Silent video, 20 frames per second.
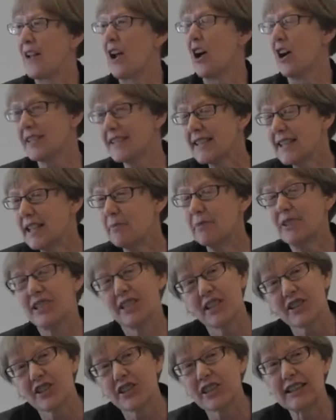our team
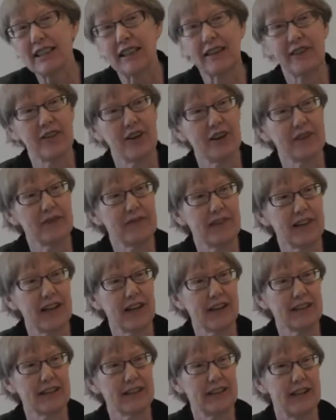initially thought of
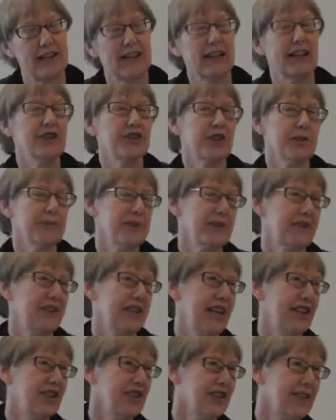that in terms of the
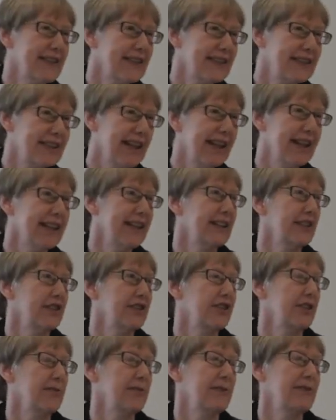nation state, in
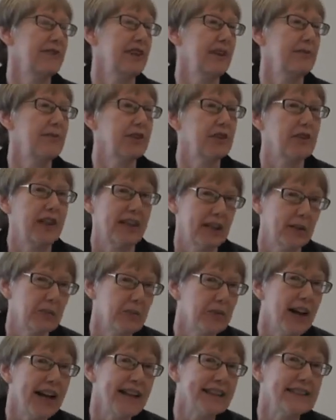terms of democratic
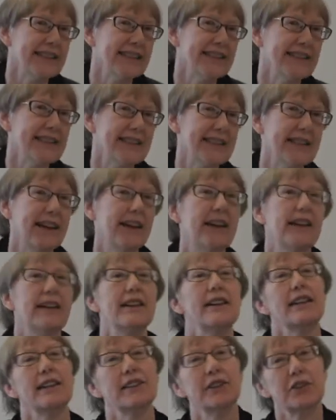practice.
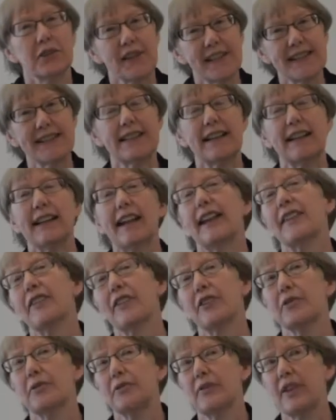Increasingly,
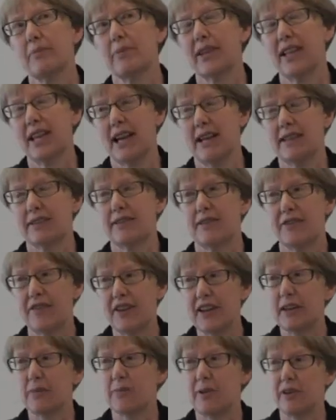though, they began to
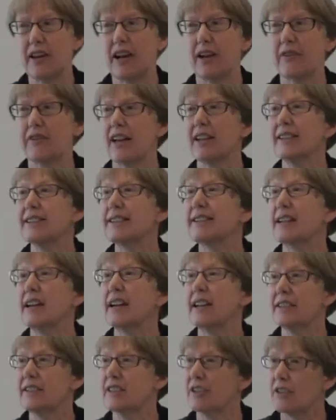think about how that's
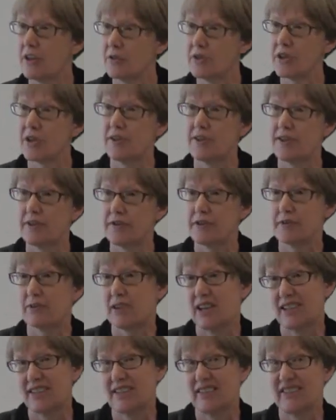tied to notions of the
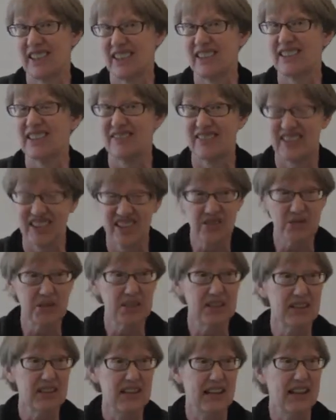rights of the
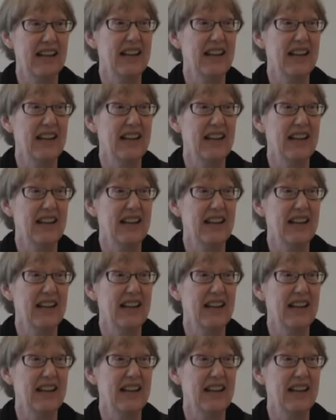individual